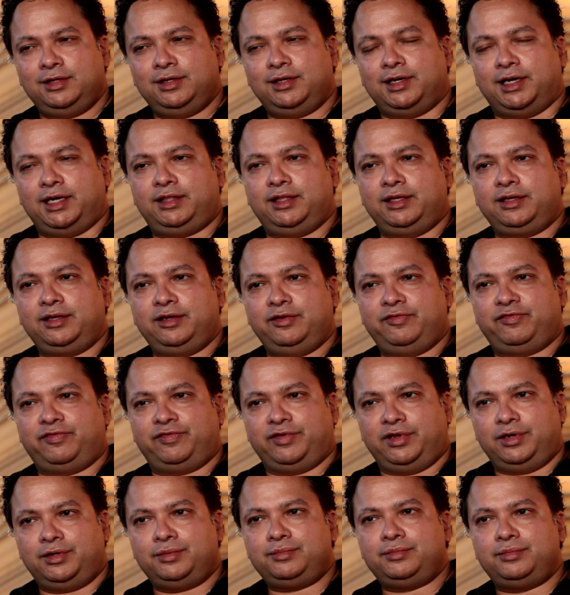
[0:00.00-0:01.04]
I think in
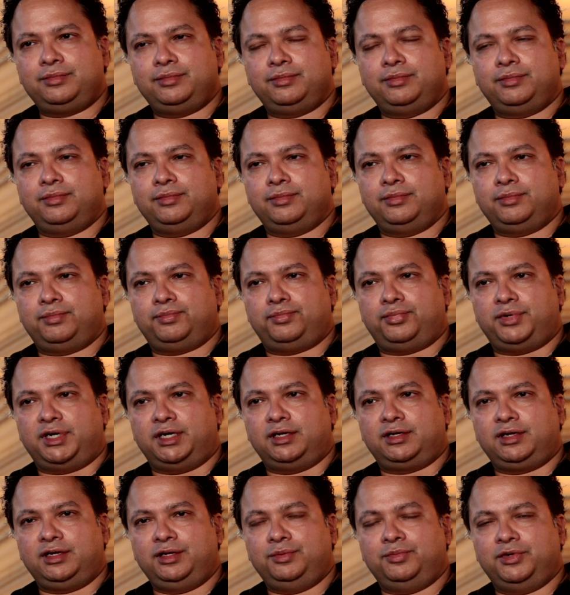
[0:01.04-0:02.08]
film,
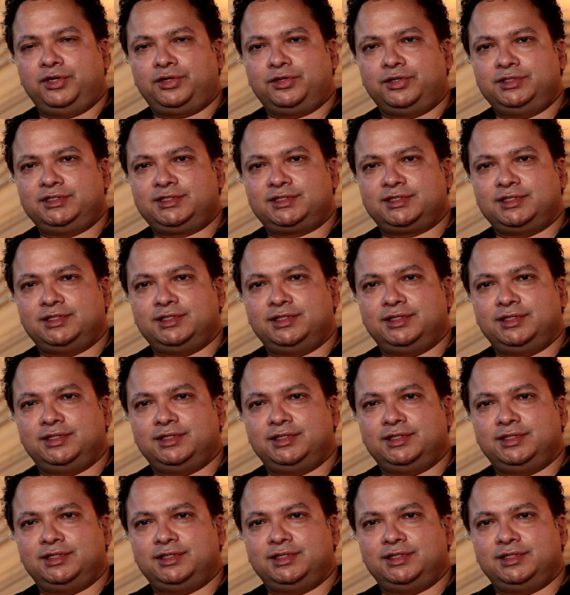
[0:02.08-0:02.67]
partly because